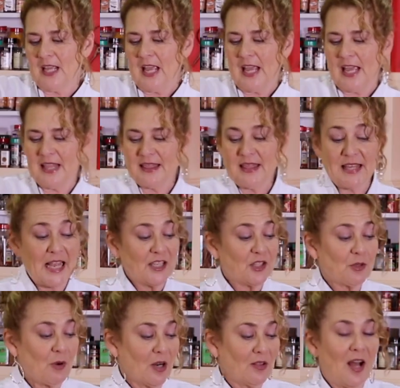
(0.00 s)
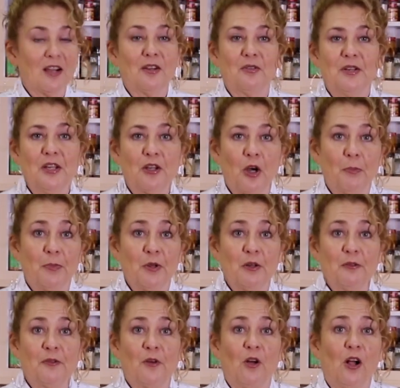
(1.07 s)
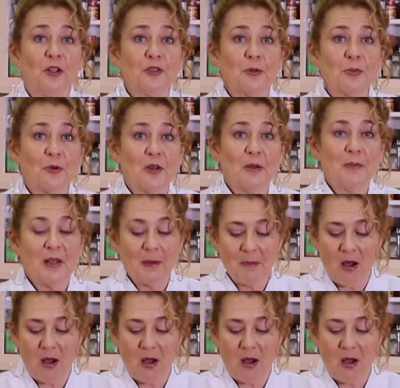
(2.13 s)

And thanks to our Laconico beautiful ultra premium